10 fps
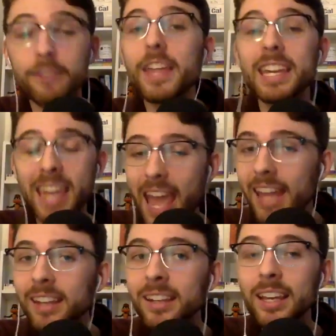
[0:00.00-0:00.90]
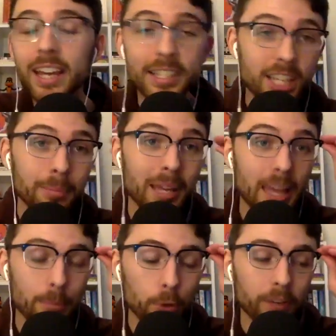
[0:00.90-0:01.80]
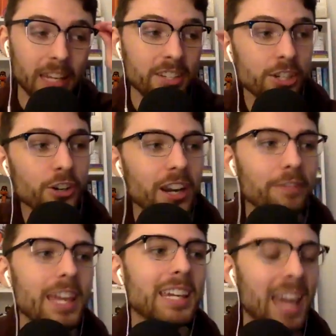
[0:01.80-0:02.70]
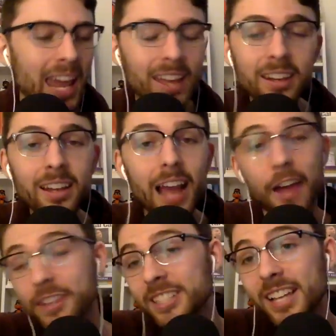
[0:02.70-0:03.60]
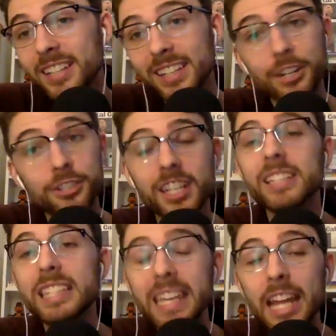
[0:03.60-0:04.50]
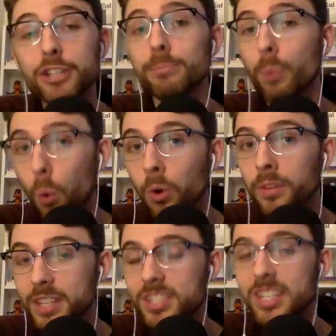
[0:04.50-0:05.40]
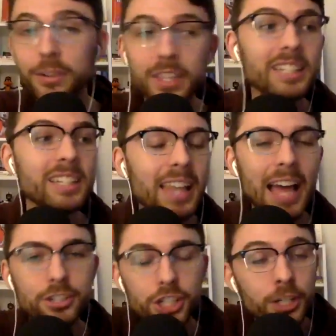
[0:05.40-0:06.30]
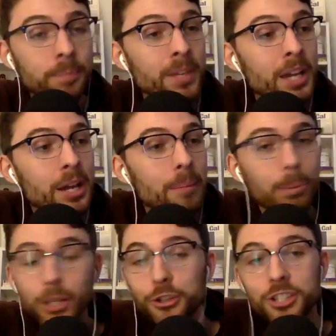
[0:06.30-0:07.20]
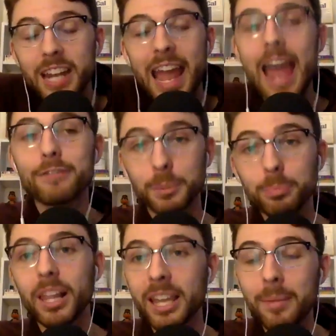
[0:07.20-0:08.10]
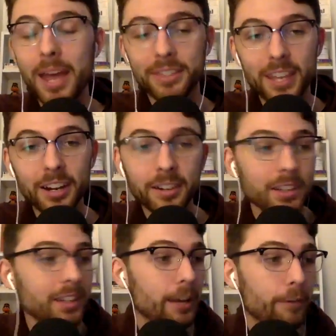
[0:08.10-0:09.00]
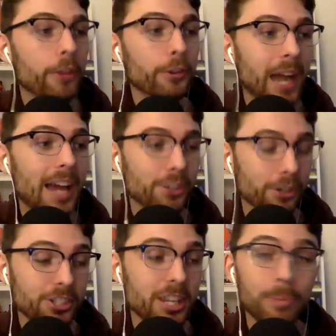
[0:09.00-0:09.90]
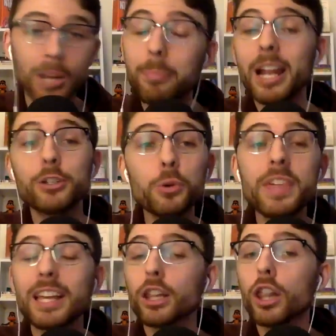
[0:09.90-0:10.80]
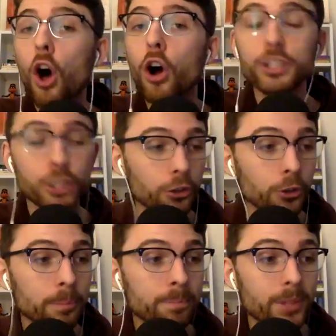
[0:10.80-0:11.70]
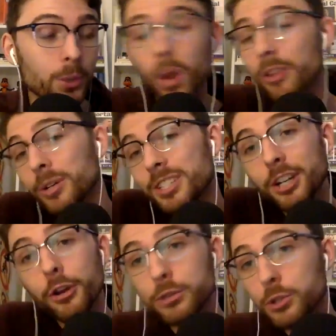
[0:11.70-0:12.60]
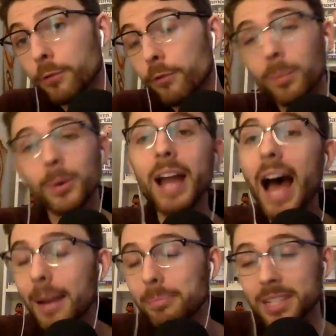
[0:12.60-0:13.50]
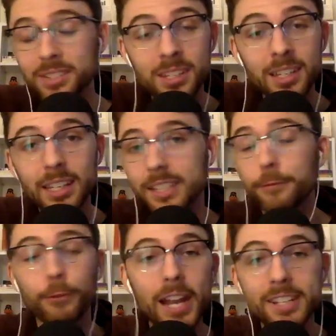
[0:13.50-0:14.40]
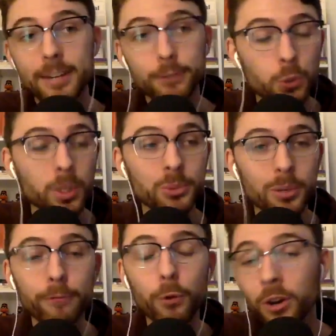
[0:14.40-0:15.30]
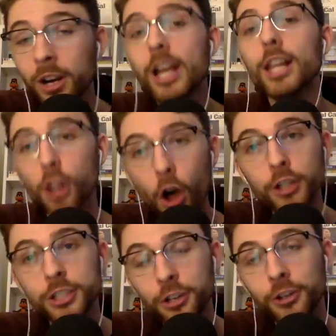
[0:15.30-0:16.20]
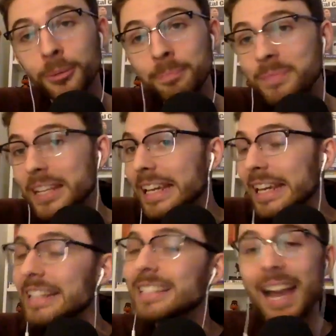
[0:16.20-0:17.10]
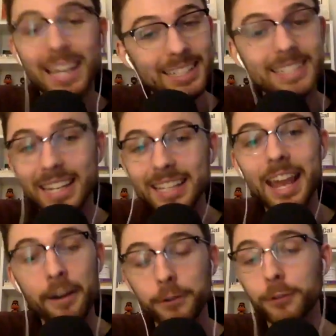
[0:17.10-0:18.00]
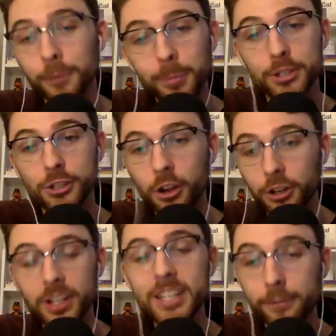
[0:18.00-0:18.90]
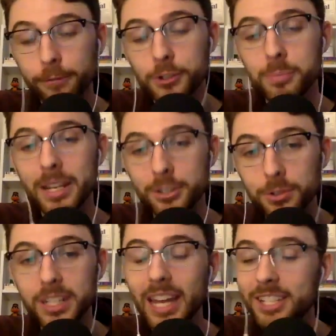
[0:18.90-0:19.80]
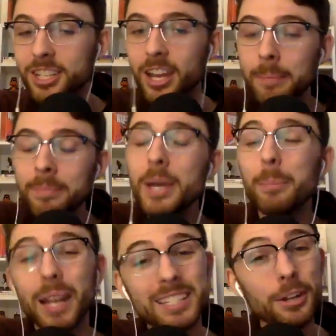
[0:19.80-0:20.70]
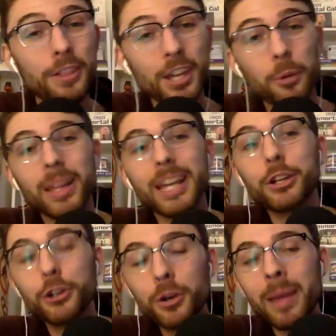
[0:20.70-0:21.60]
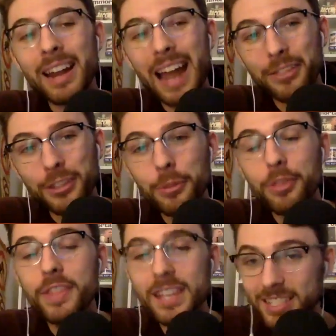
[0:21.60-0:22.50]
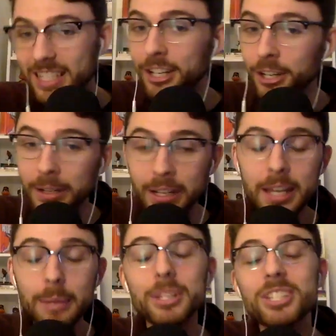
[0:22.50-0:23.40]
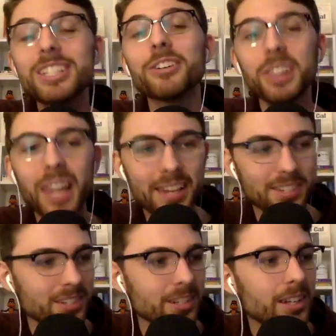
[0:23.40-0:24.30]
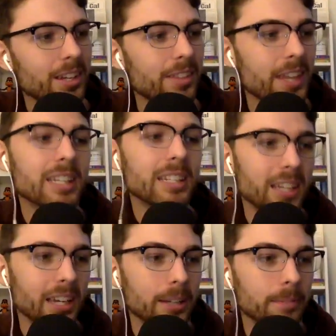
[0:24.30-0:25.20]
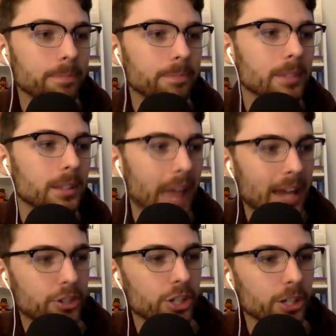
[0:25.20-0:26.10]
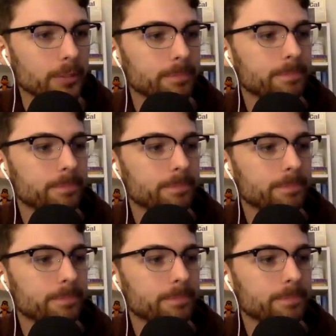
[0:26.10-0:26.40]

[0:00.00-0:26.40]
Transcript: If they can, it's going to make that move easier. If they can't, I think Santander is going to DH more this year than he did last year, but you're just going to have to play him out there if other guys aren't stepping up. But I do think long-term, whether it's in an O's uniform or not, because he's a free agent after 2024, long-term, he's not going to stick in the outfield for much longer. He's a first base or DH type, but I still think he'll play a good amount out there this year, but still less than he did last year.